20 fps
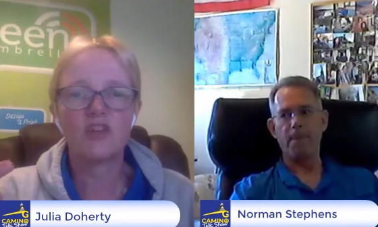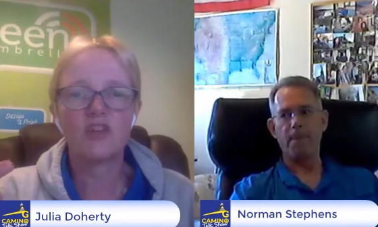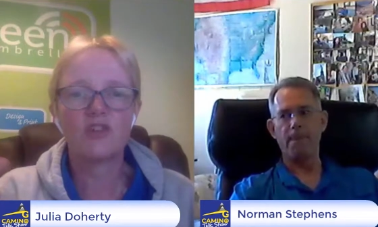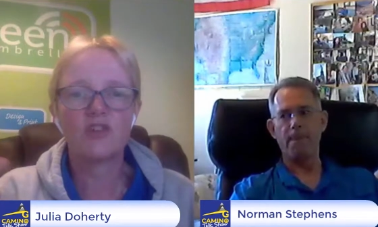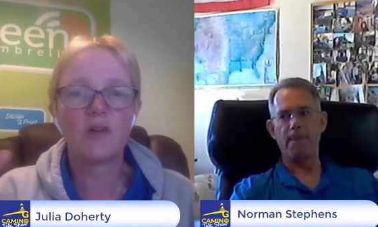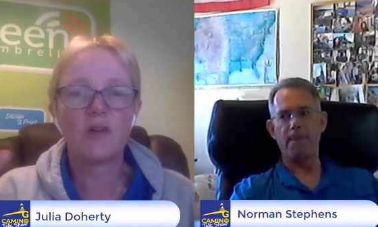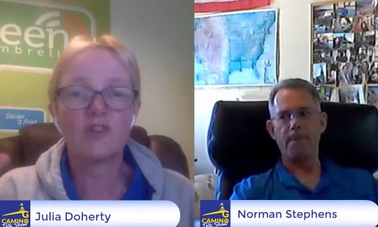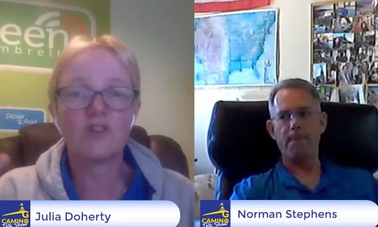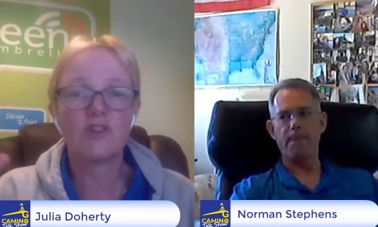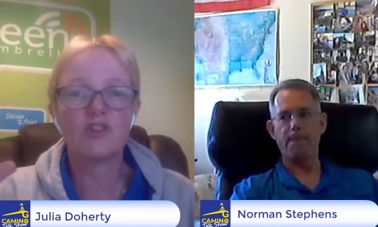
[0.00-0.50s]

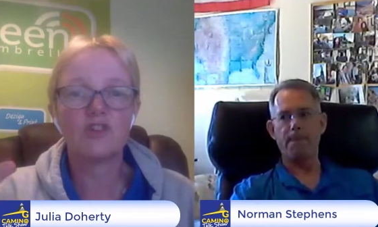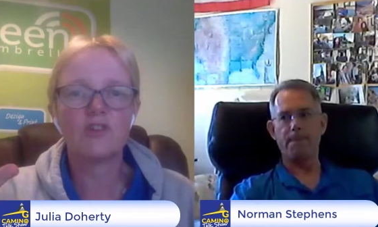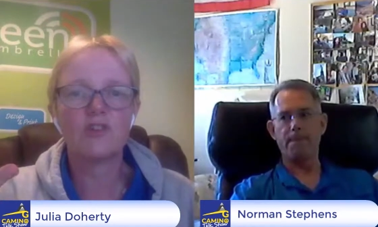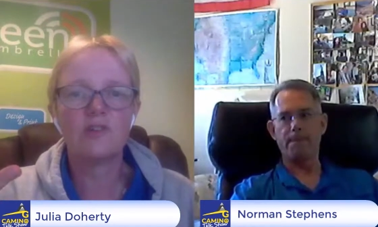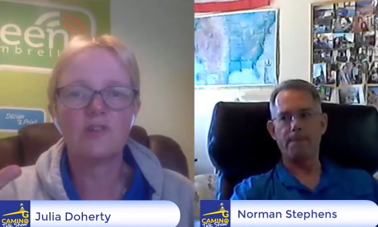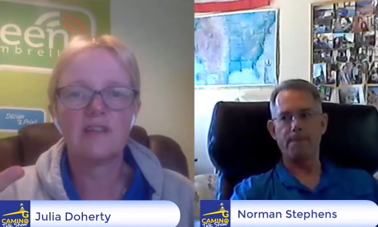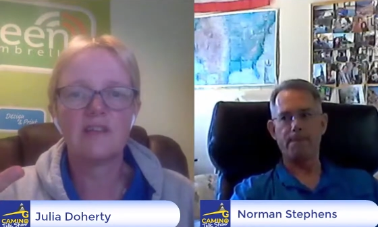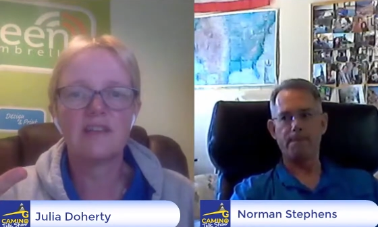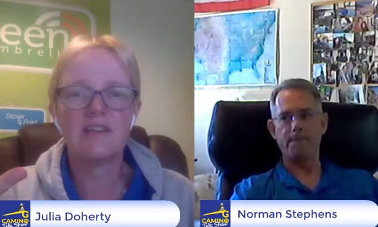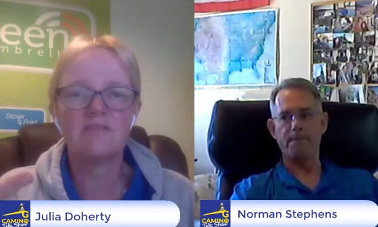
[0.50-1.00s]
Speaker 1: Rachel, and
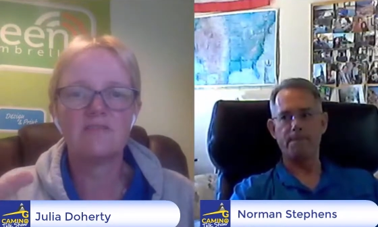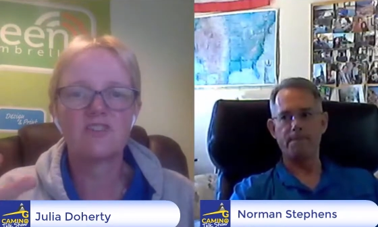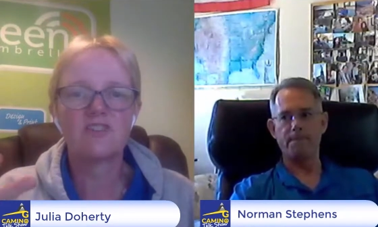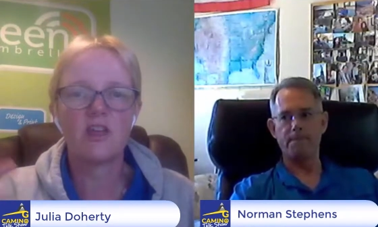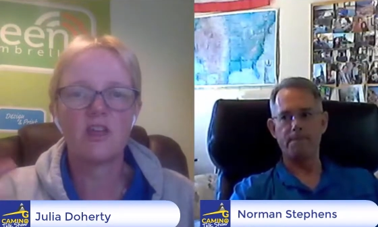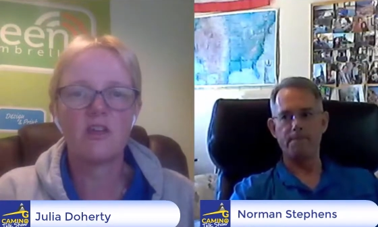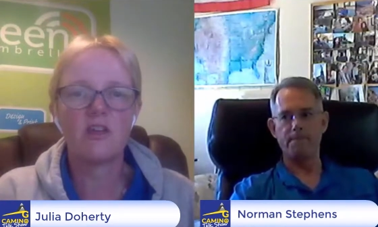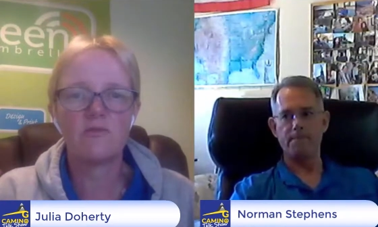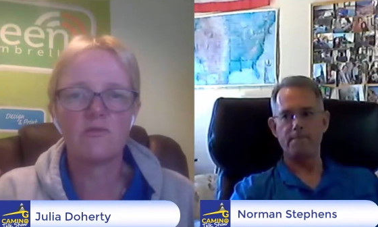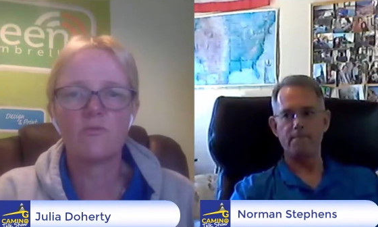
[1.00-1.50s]

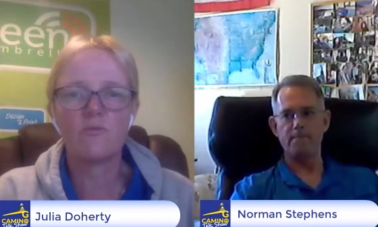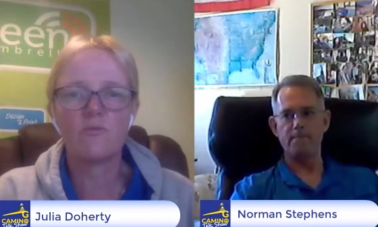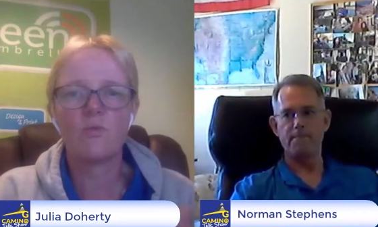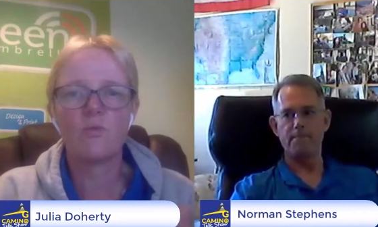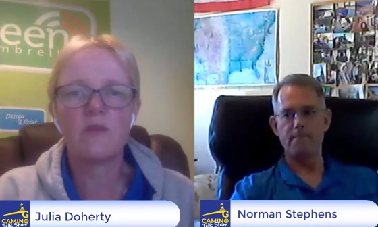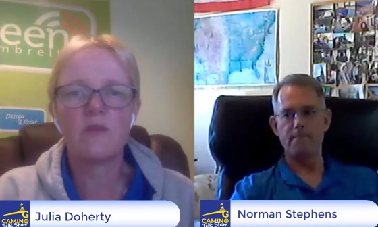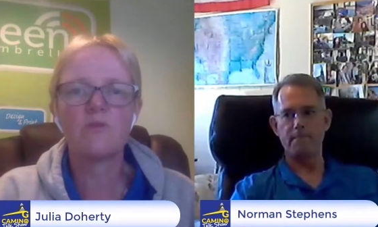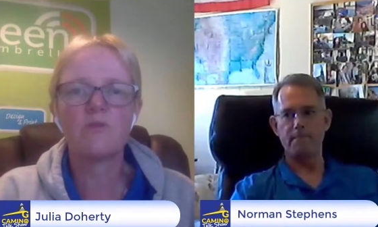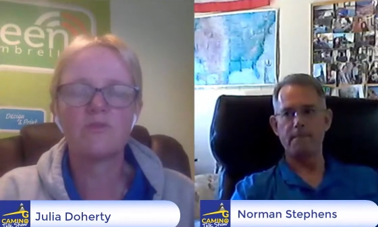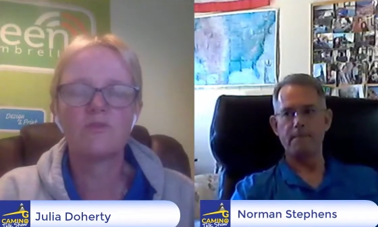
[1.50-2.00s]
Julie, so
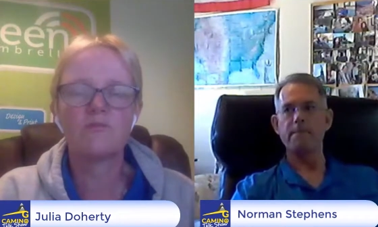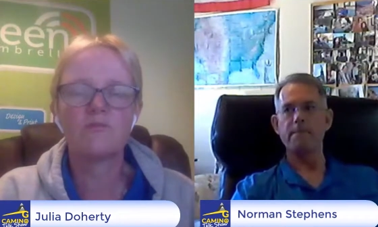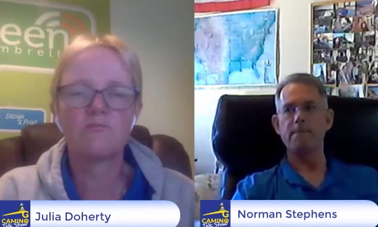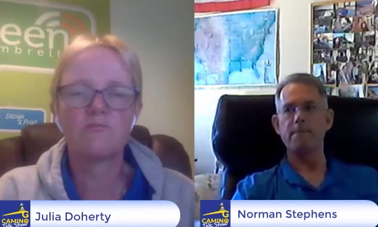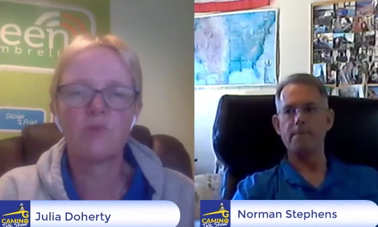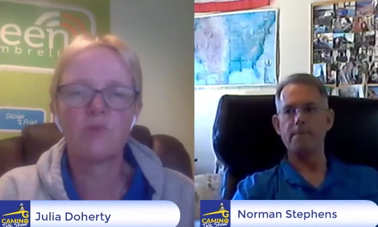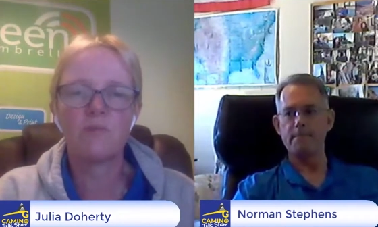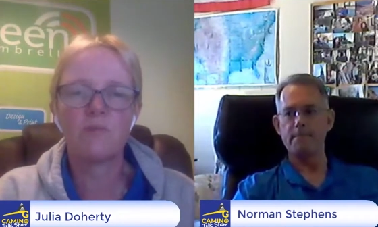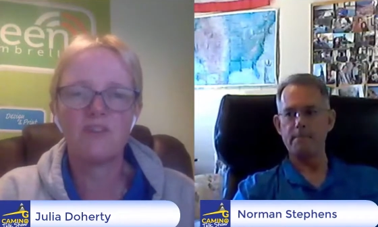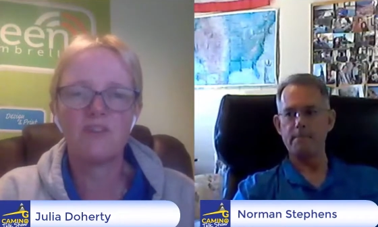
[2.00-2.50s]
we would
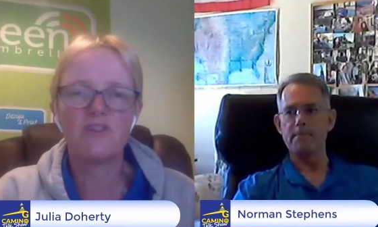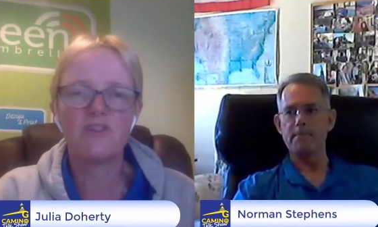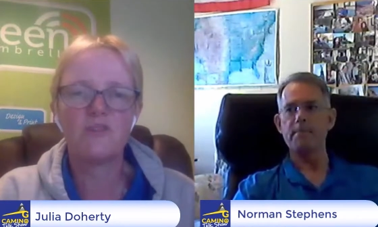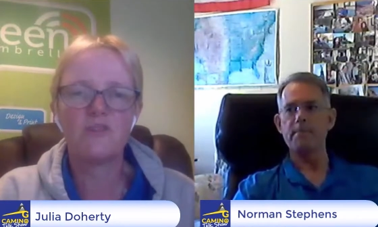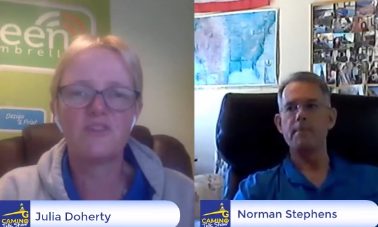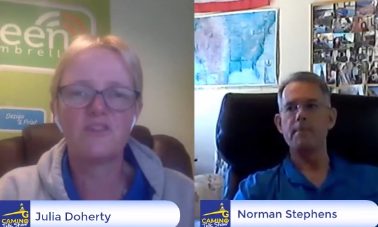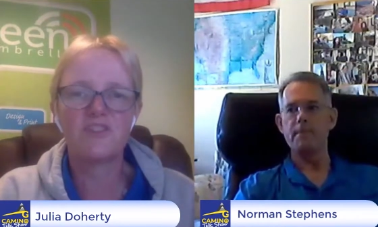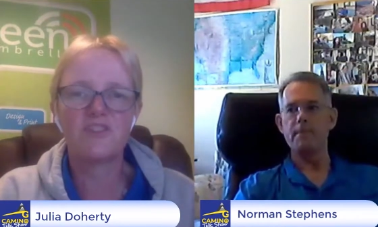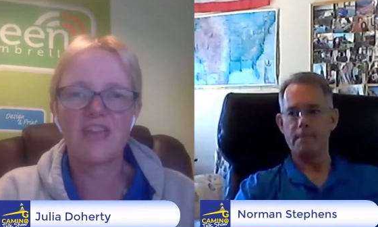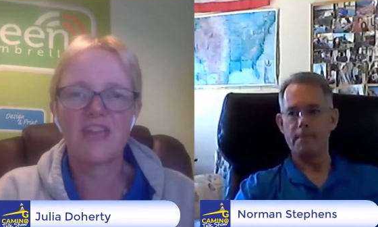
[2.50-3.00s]
probably
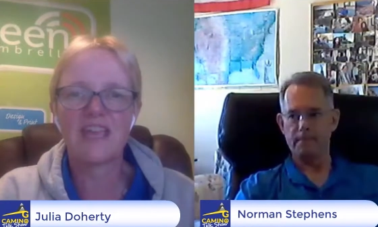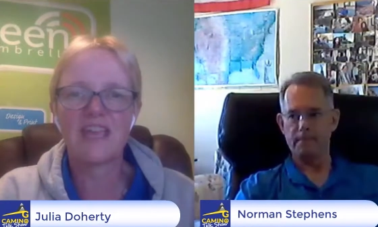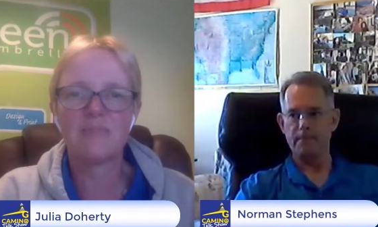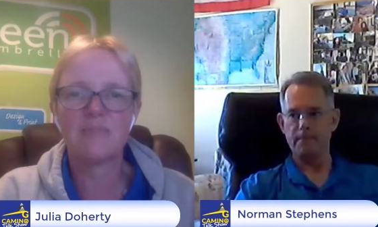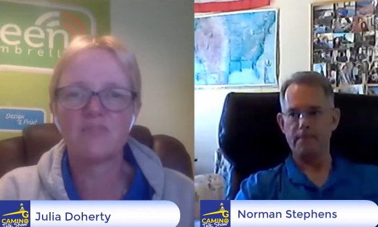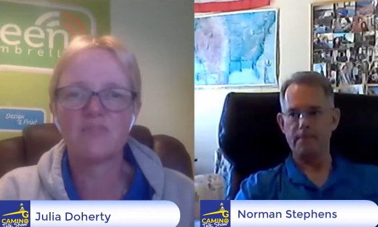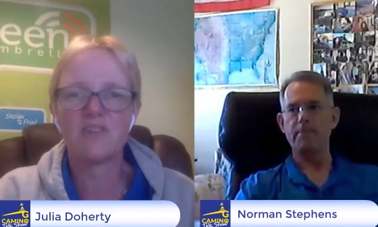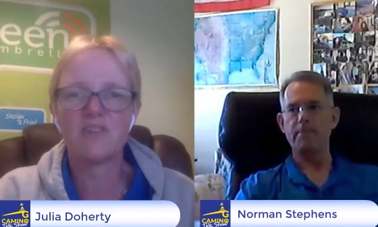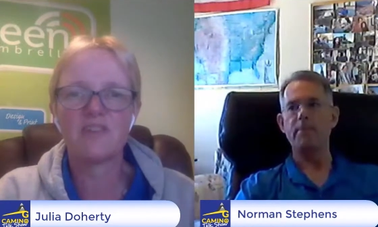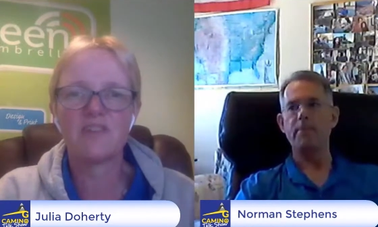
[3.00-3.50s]
do the
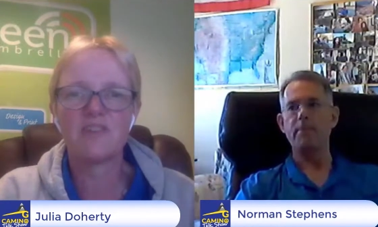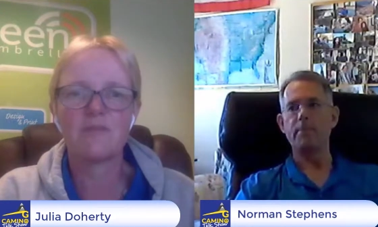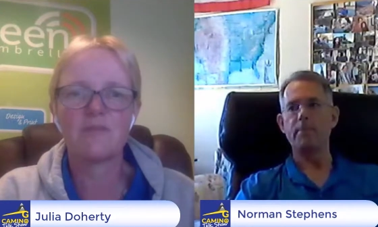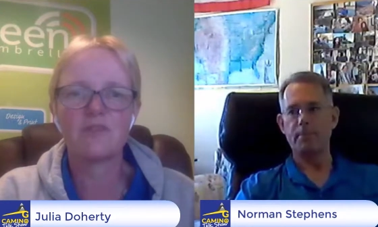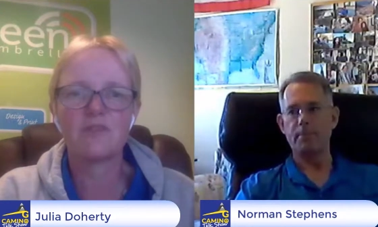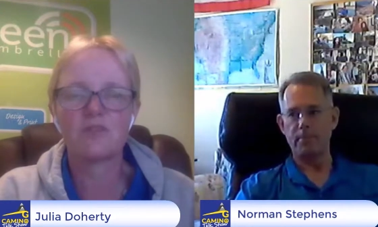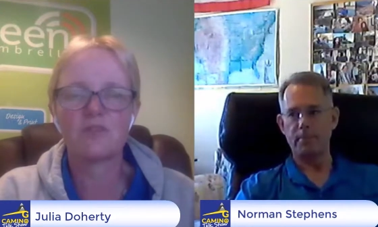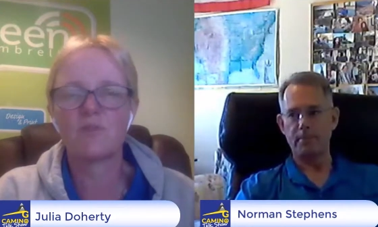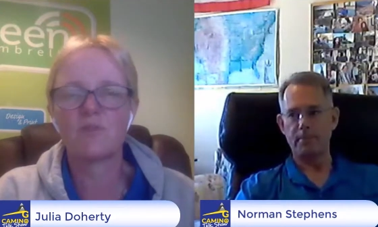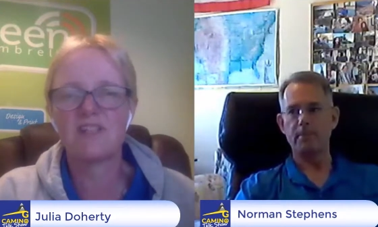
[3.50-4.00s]
same. So
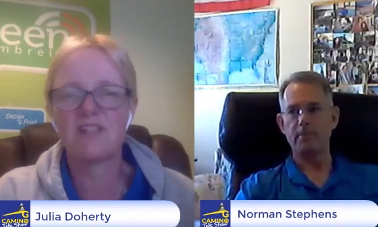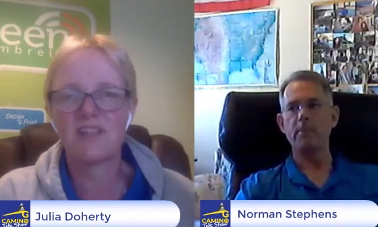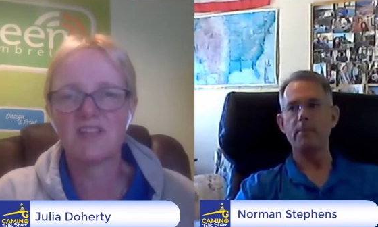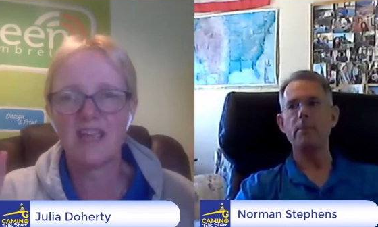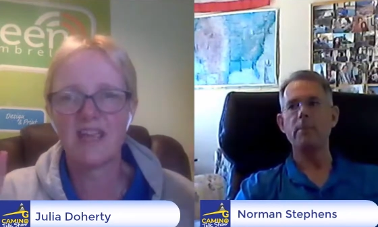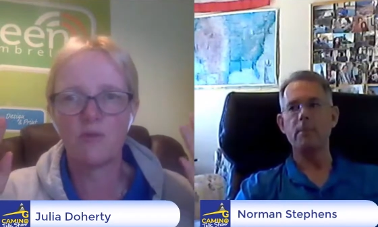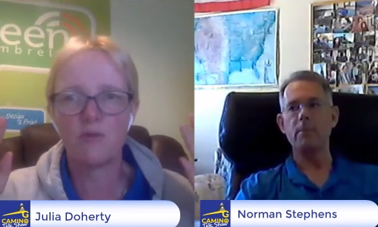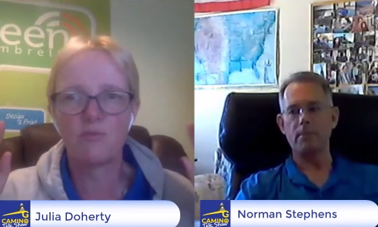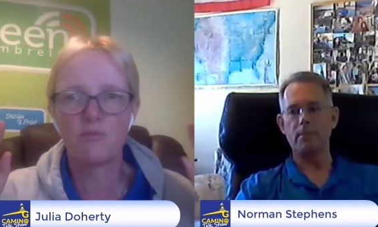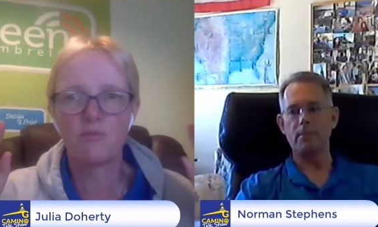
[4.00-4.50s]
there was we
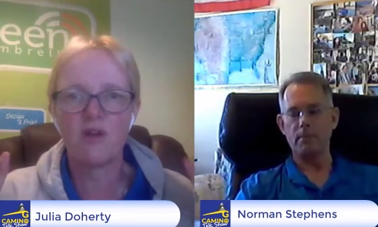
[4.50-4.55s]
say a